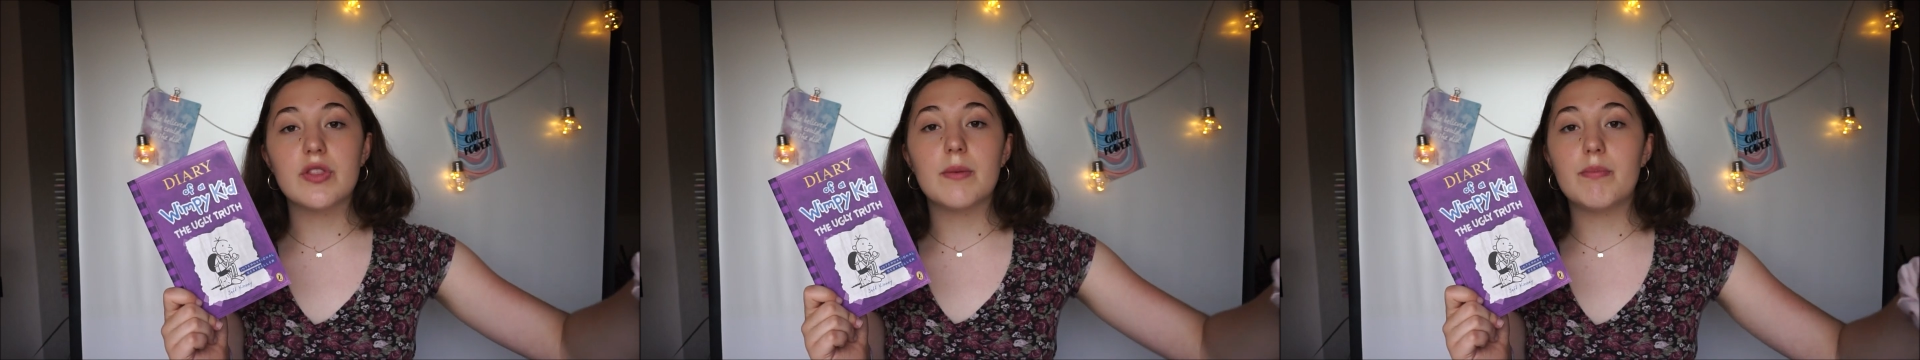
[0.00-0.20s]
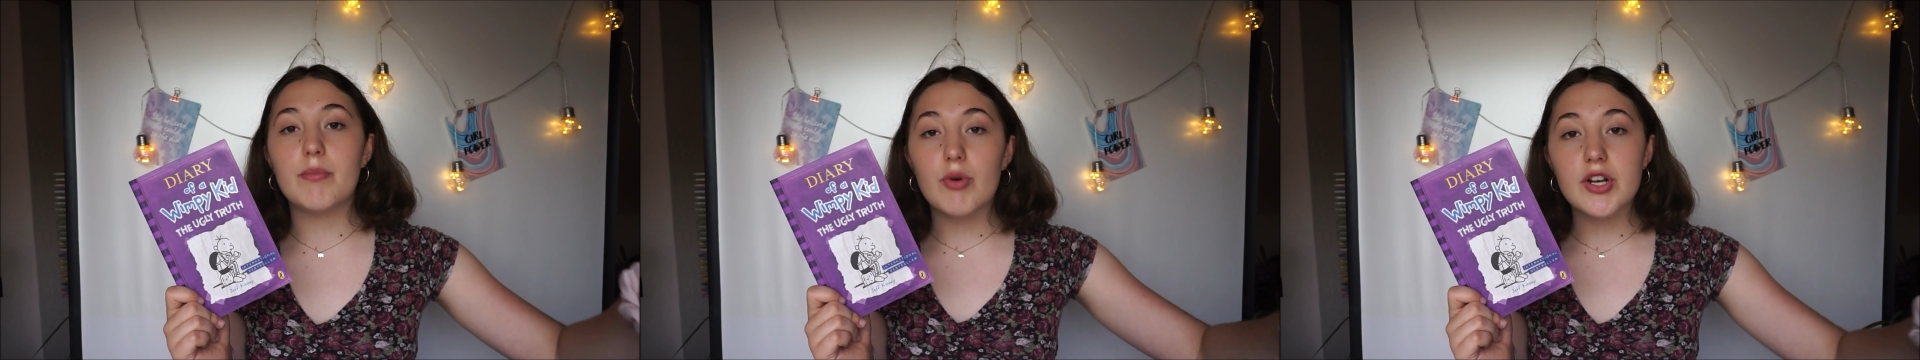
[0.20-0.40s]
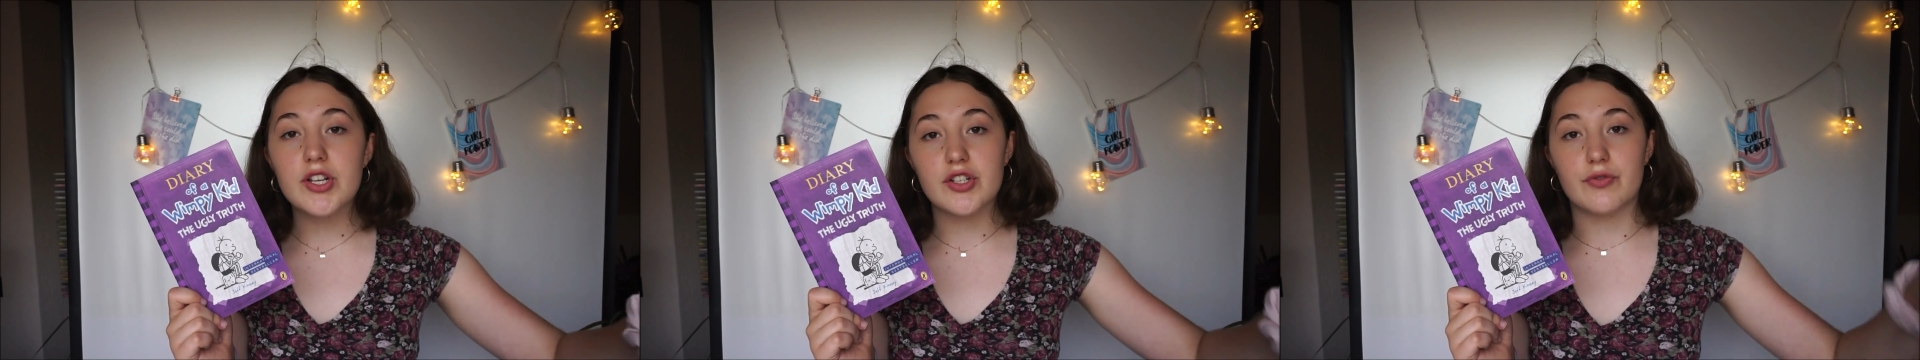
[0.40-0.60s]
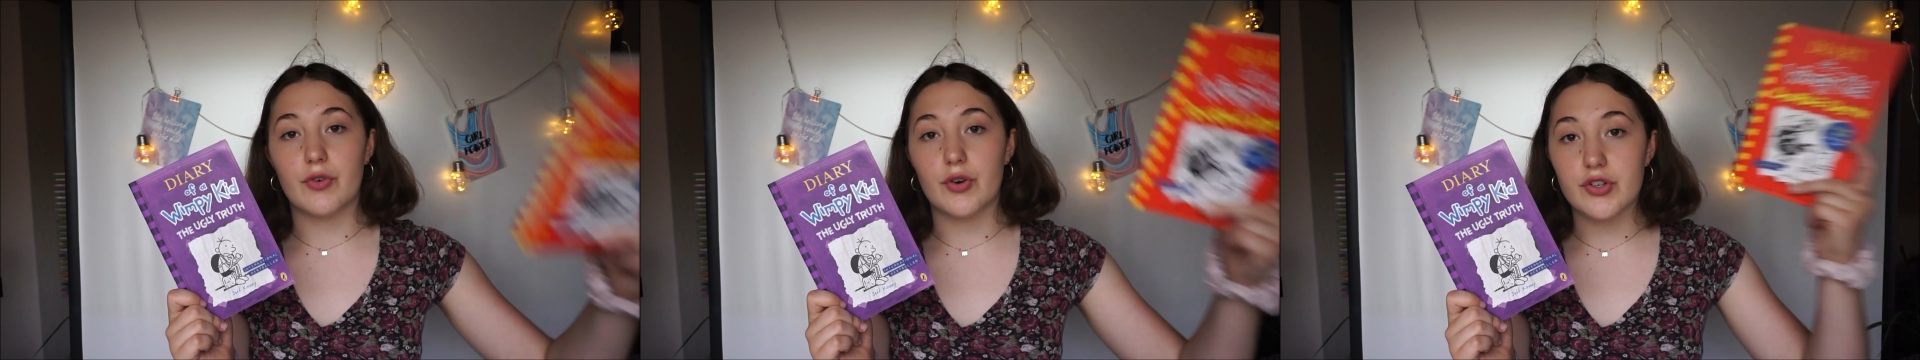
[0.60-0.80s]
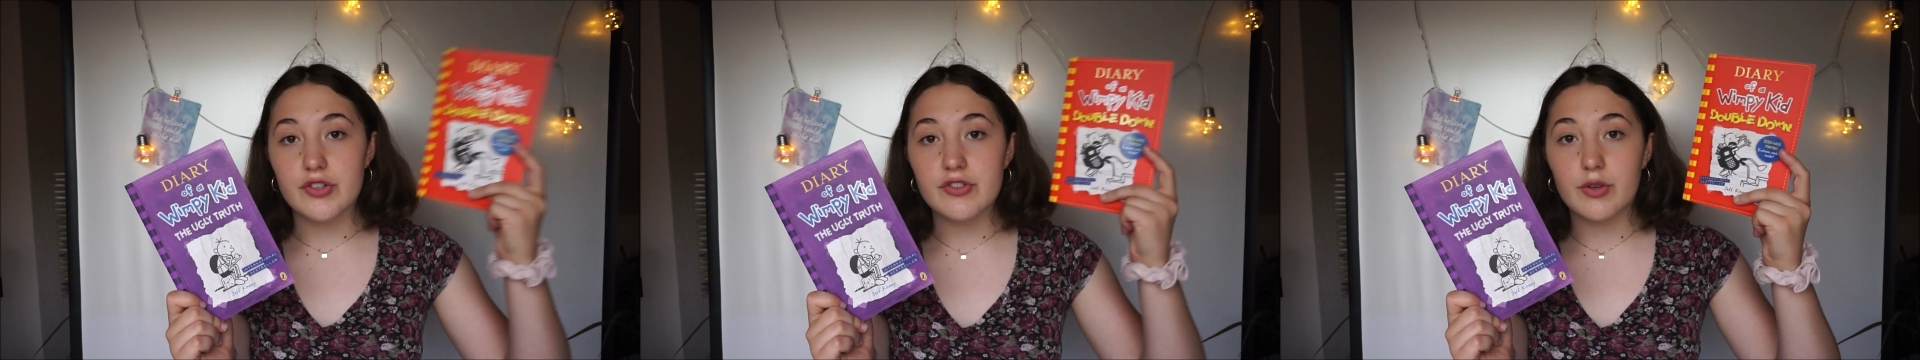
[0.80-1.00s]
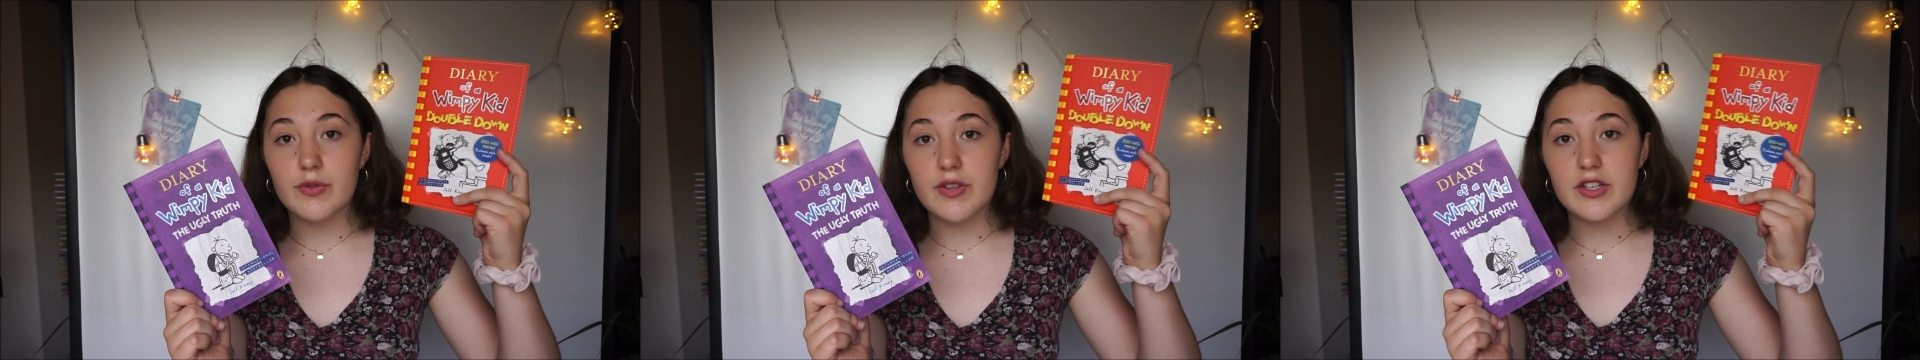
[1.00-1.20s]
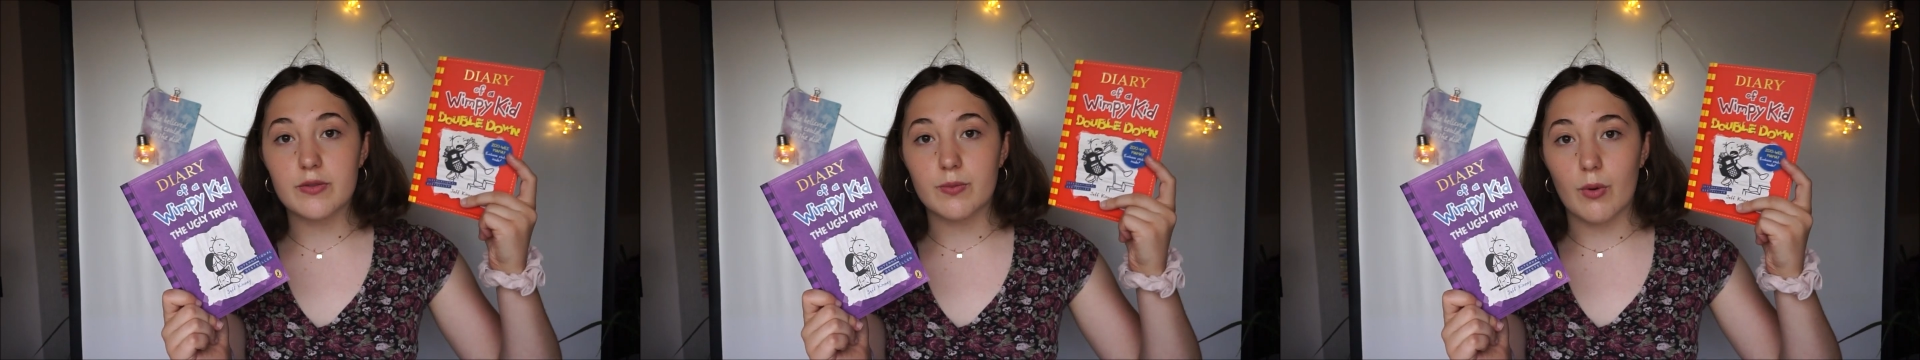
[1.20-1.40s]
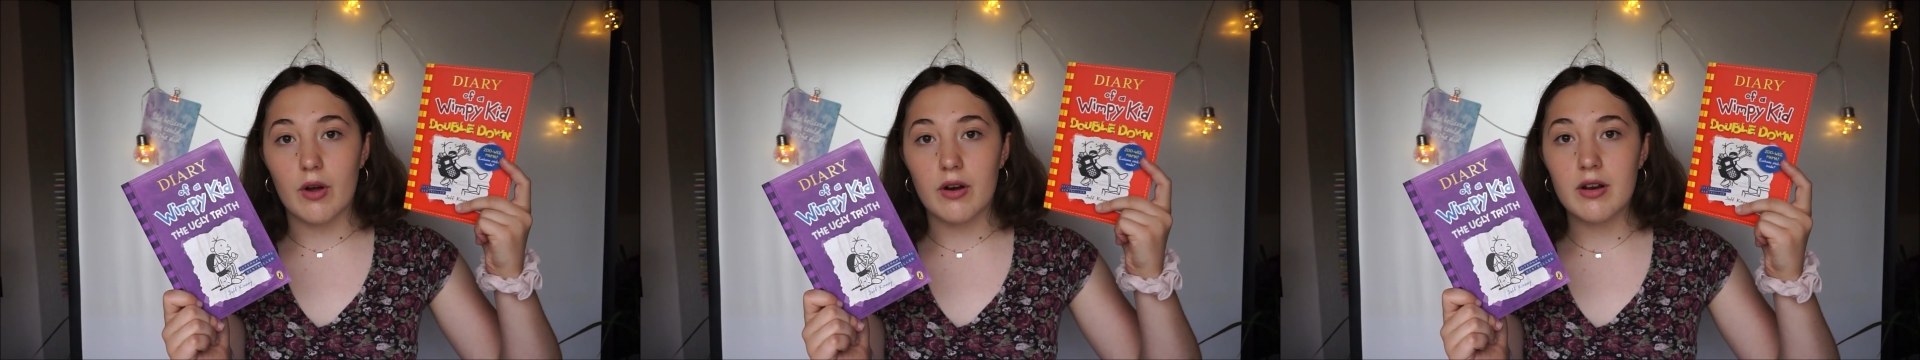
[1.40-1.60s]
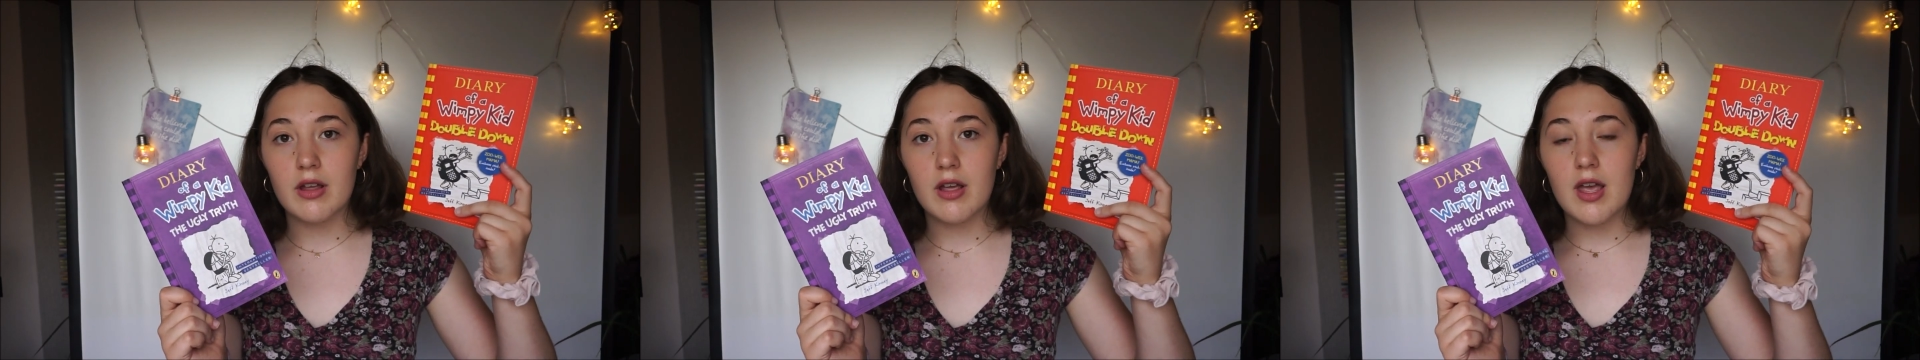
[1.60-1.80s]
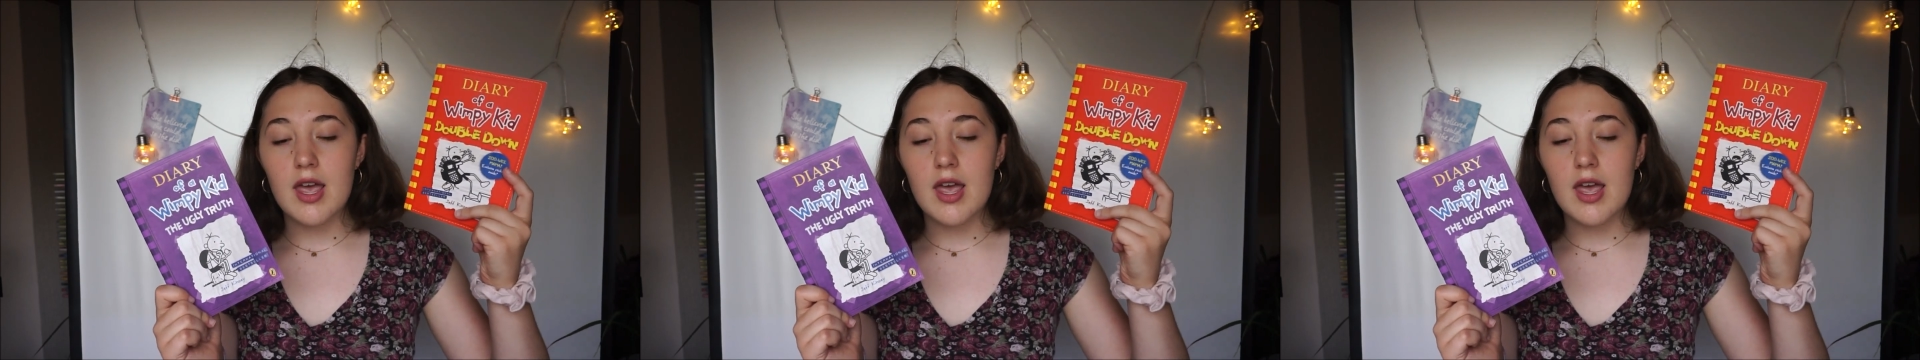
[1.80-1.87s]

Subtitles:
the British version, so this one,